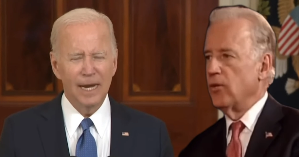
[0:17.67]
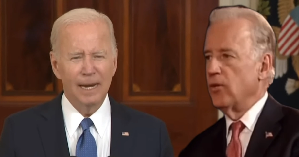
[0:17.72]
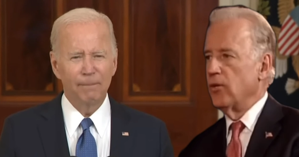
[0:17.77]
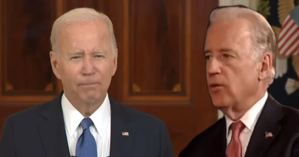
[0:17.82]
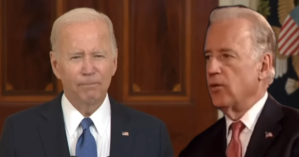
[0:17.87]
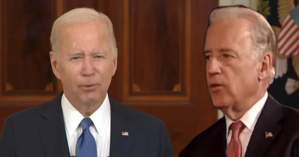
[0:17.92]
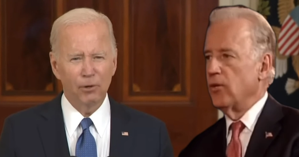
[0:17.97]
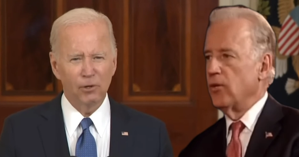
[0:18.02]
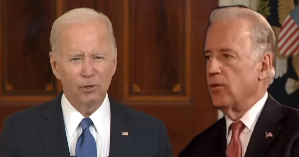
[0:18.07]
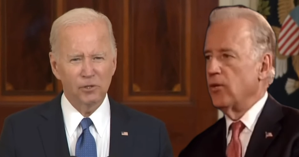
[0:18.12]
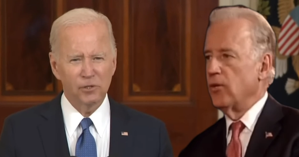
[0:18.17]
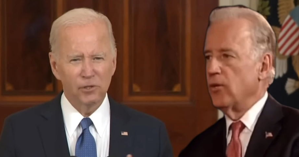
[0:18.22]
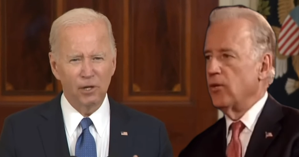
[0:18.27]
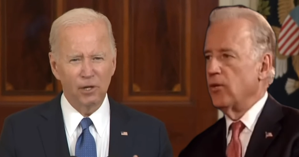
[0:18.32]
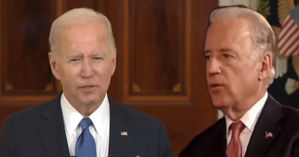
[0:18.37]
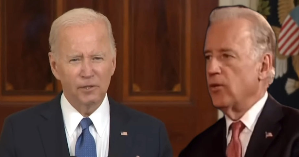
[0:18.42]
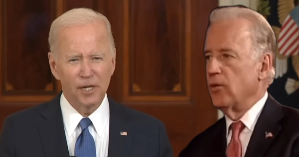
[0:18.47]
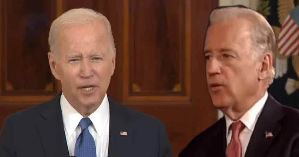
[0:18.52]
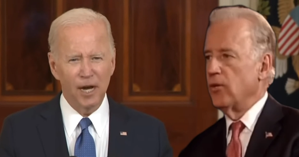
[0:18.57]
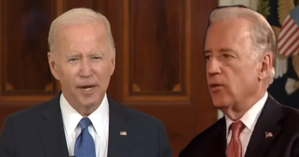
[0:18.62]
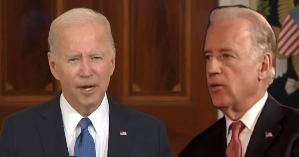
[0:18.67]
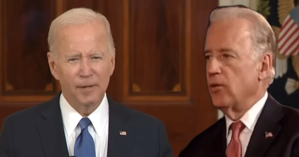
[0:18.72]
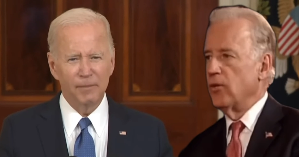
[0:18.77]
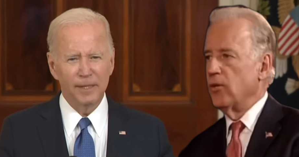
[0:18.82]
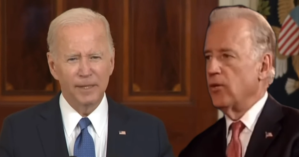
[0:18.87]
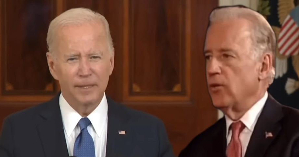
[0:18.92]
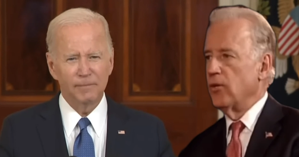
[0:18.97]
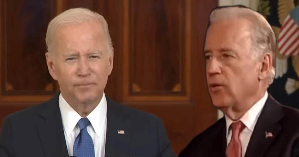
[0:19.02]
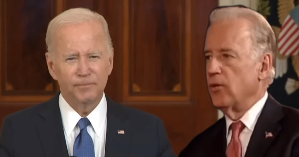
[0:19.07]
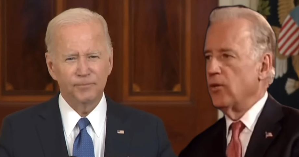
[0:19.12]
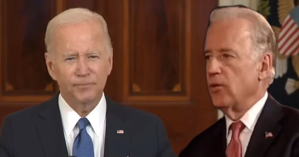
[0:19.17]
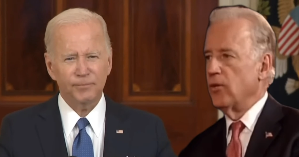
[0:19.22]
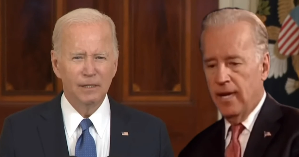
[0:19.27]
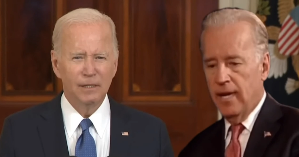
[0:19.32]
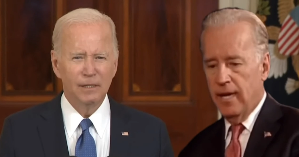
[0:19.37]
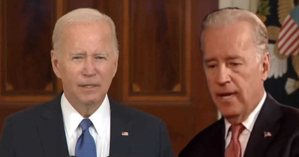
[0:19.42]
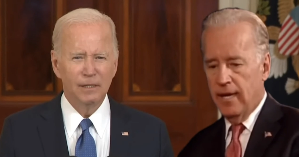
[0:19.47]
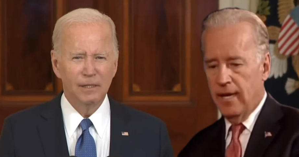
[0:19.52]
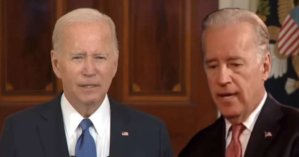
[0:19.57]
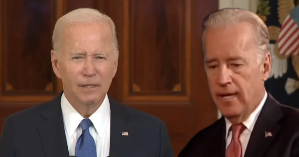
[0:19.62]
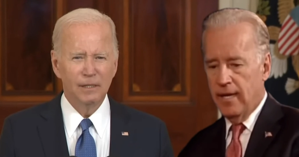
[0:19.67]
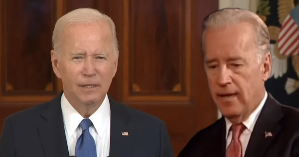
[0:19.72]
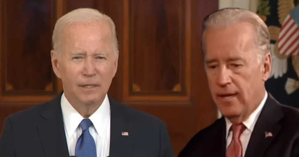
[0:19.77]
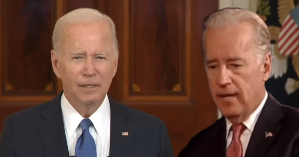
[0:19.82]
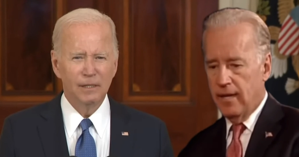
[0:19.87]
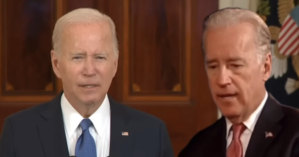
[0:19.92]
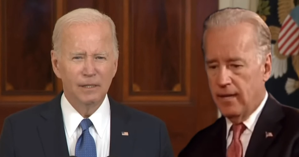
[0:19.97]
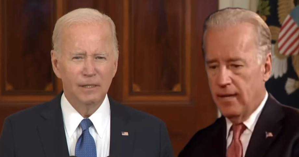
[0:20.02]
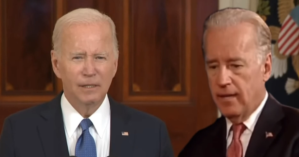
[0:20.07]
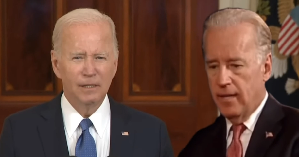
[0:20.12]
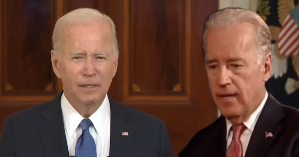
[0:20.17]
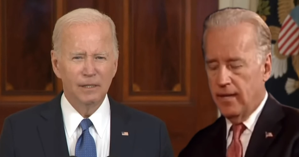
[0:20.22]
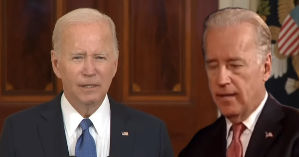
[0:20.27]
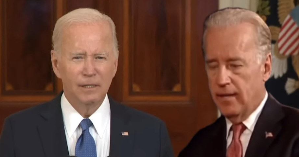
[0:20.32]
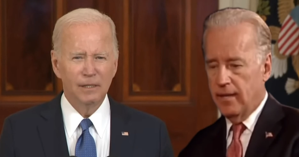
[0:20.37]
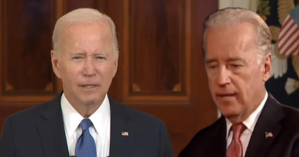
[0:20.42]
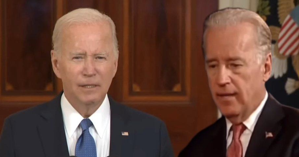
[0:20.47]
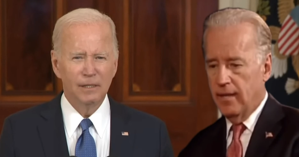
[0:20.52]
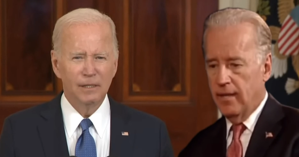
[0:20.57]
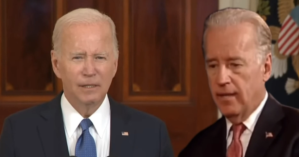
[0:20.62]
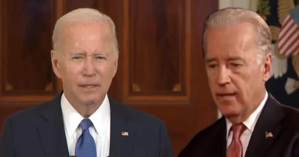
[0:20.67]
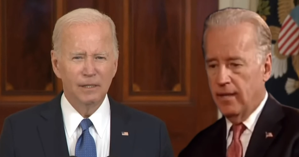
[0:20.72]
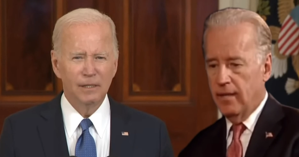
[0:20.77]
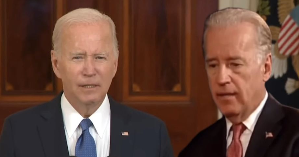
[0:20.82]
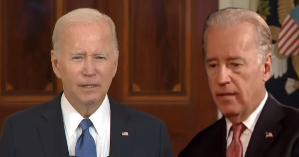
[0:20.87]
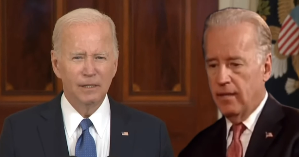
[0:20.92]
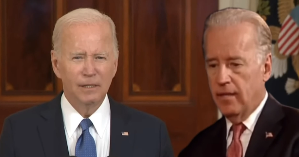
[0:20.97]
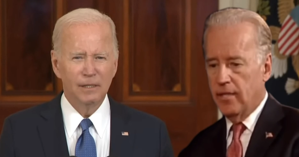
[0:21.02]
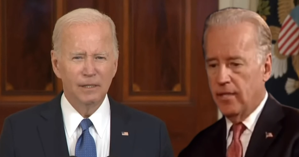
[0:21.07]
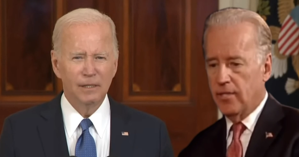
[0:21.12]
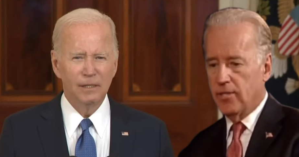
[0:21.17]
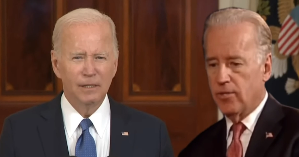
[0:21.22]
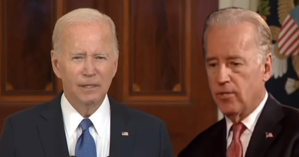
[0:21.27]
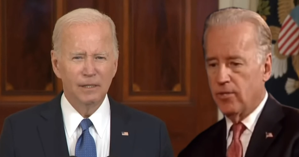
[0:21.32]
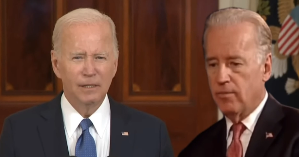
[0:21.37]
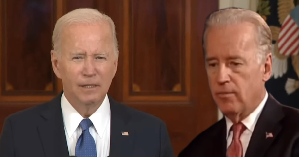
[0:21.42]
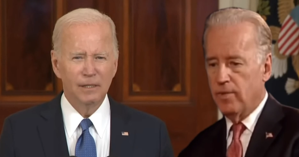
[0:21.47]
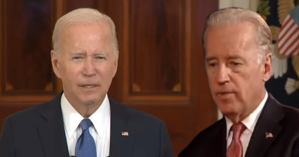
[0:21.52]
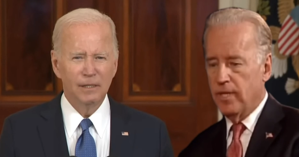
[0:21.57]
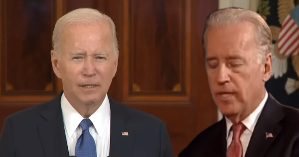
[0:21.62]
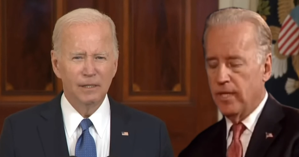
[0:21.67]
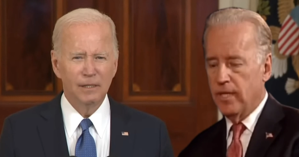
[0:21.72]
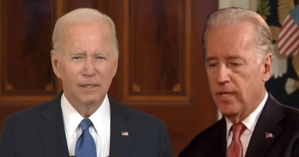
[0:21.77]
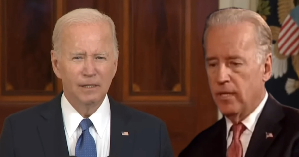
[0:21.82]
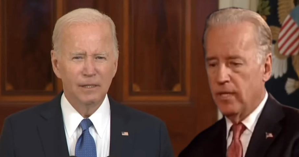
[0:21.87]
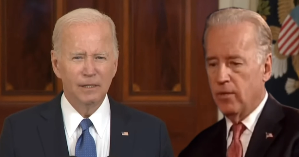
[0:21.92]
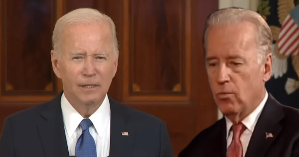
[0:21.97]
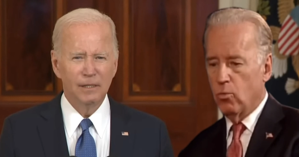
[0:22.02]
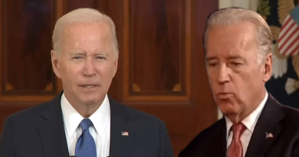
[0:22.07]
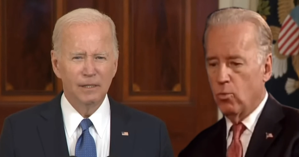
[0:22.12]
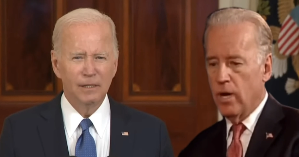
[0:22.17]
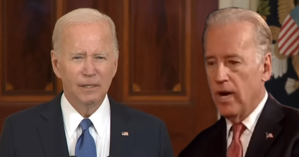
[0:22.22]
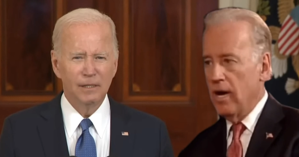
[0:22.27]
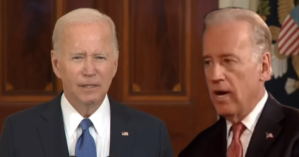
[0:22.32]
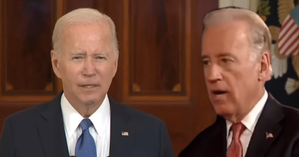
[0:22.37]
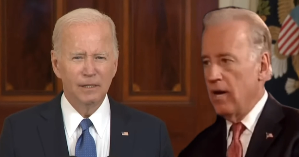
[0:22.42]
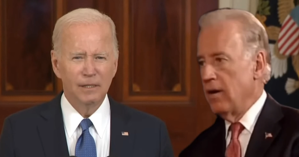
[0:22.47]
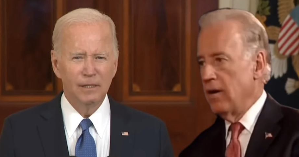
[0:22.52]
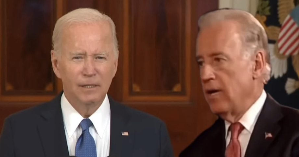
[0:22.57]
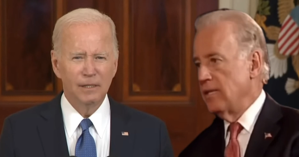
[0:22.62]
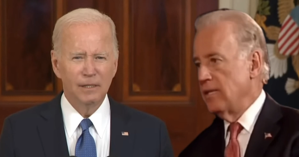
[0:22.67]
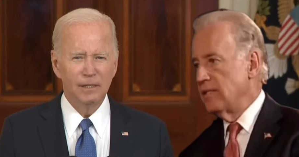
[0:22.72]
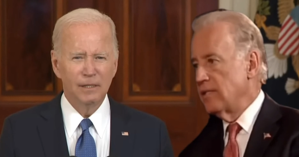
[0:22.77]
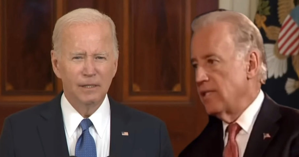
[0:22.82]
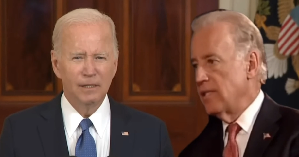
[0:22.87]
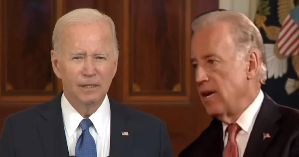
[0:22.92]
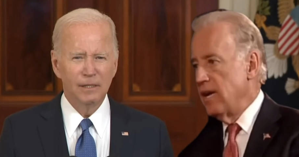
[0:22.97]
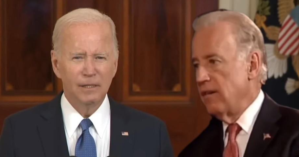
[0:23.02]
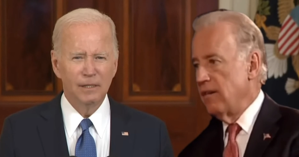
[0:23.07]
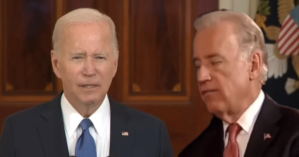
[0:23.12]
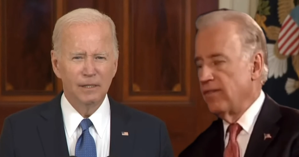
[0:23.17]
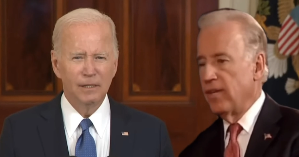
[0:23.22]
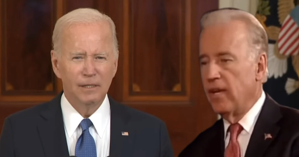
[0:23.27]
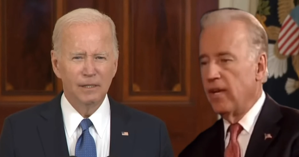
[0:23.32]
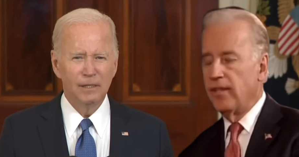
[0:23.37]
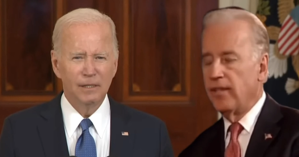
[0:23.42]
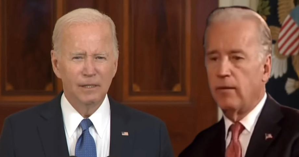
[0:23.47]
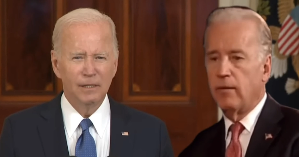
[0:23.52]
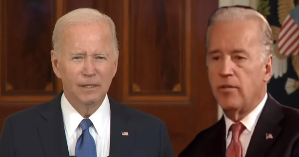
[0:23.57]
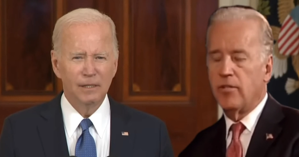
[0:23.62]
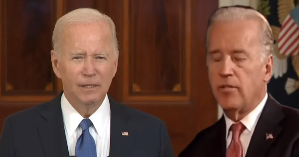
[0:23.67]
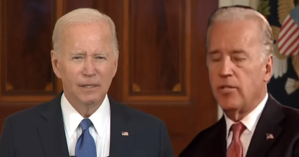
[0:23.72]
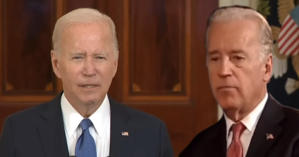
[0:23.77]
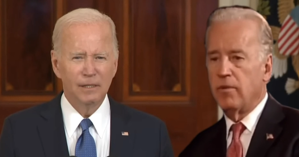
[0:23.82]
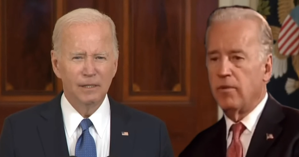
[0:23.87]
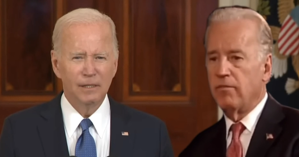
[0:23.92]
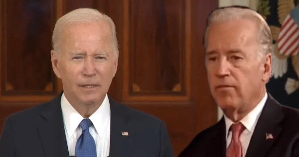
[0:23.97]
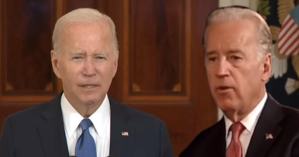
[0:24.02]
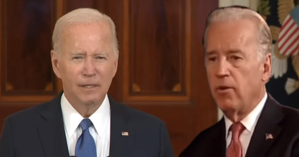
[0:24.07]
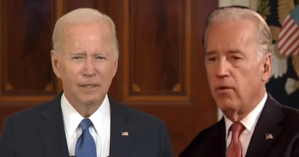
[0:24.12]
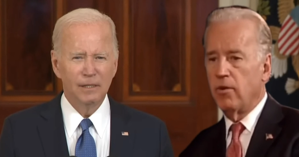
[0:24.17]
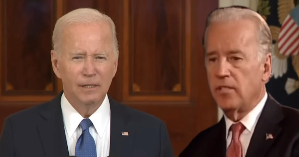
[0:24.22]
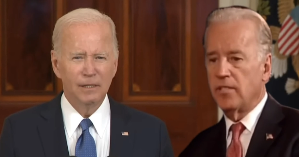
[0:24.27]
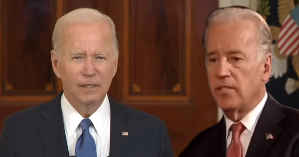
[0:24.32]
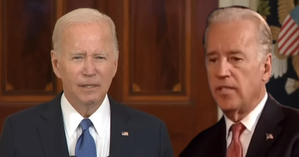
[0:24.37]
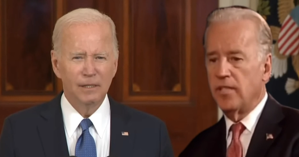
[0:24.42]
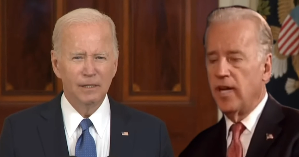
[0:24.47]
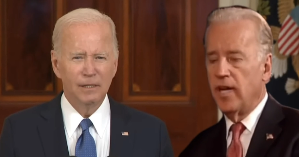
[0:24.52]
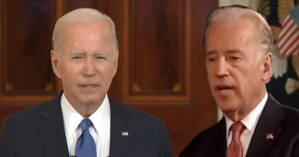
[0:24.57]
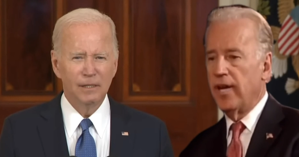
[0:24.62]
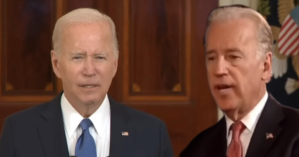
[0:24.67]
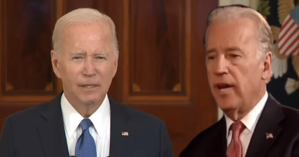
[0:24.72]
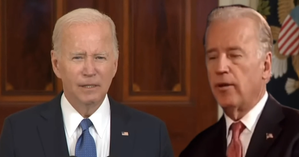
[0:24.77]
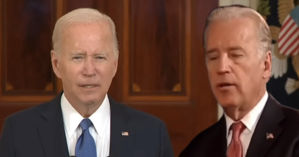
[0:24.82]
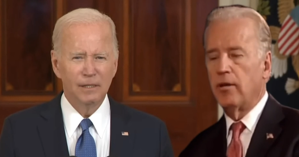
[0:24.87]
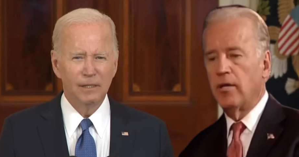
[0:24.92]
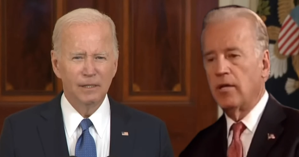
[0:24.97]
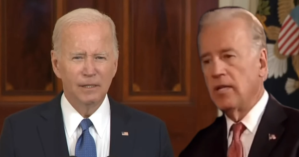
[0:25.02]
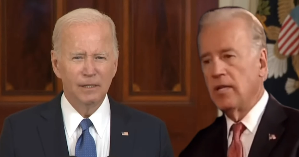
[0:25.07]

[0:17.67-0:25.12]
Speaker 1: and personal autonomy.
Speaker 2: And I think that uh, it should be uh, rare and safe. And I think we should be focusing on how to